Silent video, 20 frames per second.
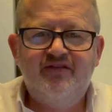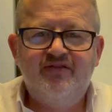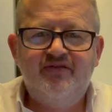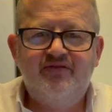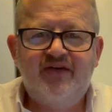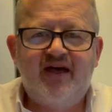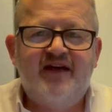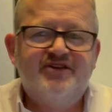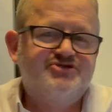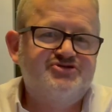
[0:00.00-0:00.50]

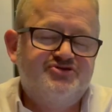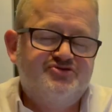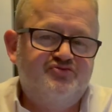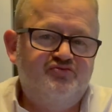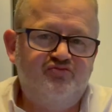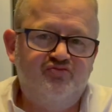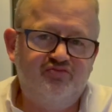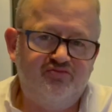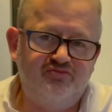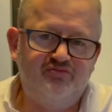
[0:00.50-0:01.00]
that's
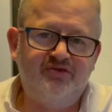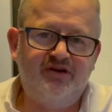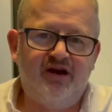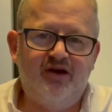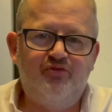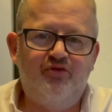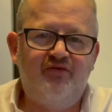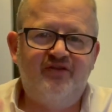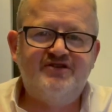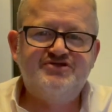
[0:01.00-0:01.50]

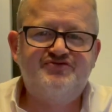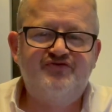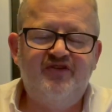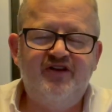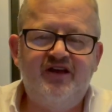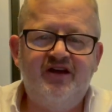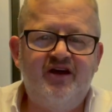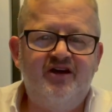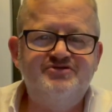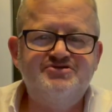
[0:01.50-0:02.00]
what these
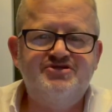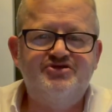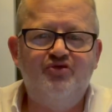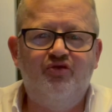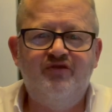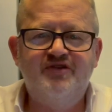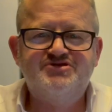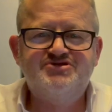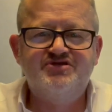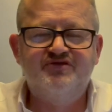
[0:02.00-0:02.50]
videos and all
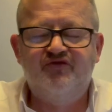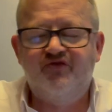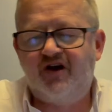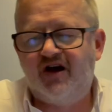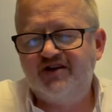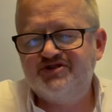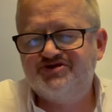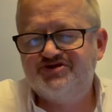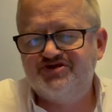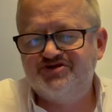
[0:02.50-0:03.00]
this
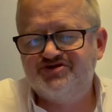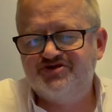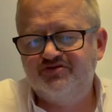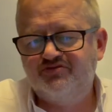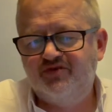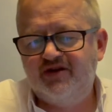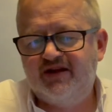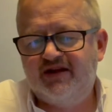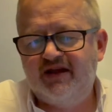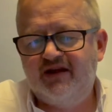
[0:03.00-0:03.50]
advice is that
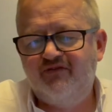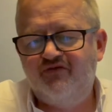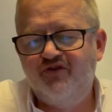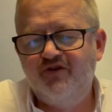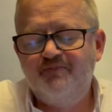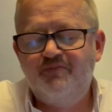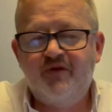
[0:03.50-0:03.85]
we give,